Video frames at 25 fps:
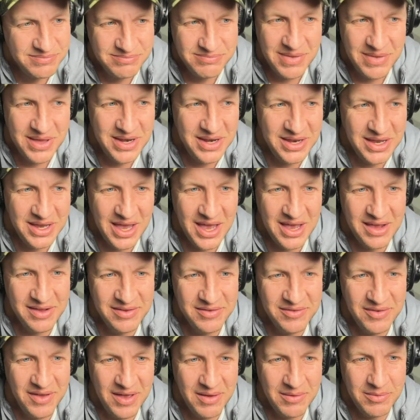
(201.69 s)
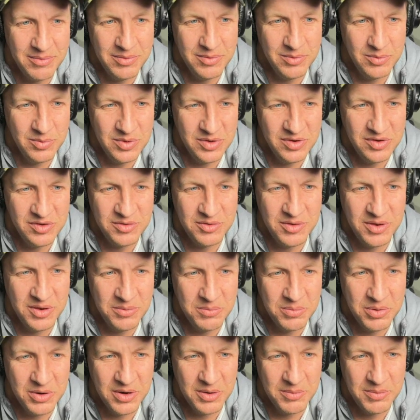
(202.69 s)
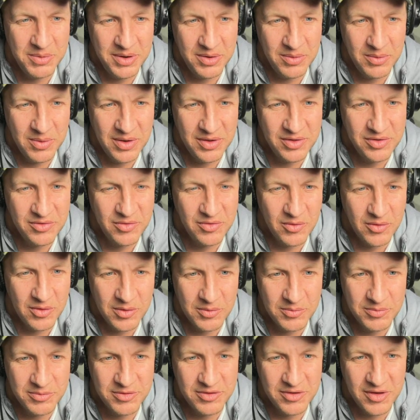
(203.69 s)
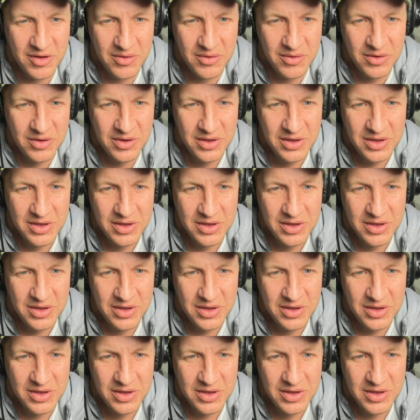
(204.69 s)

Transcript: Many guys have had them, and we just didn't put up any runs for them. So,